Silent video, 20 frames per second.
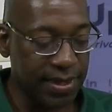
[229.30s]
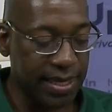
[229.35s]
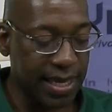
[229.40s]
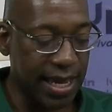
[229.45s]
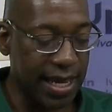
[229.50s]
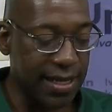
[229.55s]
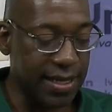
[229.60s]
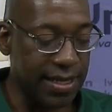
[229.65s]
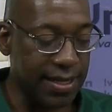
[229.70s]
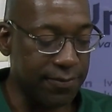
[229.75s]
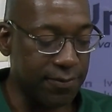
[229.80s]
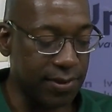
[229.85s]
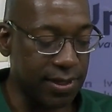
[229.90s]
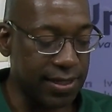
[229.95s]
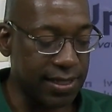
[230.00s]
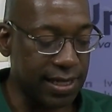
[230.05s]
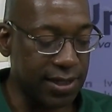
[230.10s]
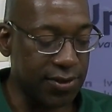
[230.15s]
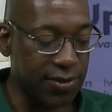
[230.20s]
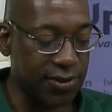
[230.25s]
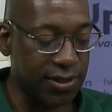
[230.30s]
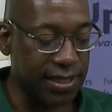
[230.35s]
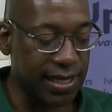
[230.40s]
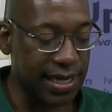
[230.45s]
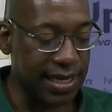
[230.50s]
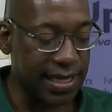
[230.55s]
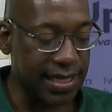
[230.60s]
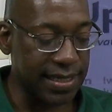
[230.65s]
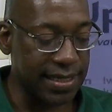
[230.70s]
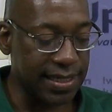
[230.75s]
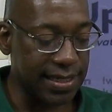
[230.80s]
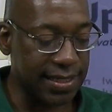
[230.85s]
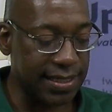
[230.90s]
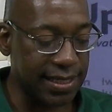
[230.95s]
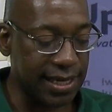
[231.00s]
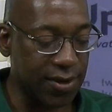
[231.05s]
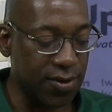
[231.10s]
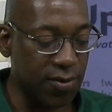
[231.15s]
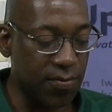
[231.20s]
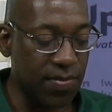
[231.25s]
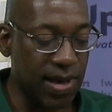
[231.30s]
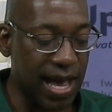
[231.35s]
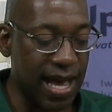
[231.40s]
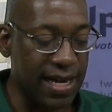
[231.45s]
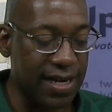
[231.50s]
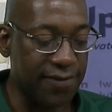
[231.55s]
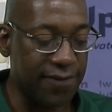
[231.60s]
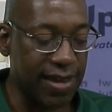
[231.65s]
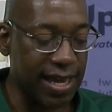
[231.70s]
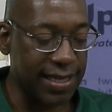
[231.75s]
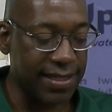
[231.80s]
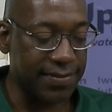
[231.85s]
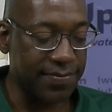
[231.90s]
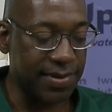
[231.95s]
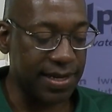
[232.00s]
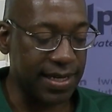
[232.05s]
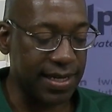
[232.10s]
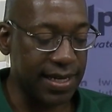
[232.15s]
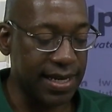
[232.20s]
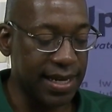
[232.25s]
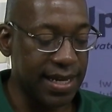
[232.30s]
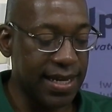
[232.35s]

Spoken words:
And what's interesting is a single bad investment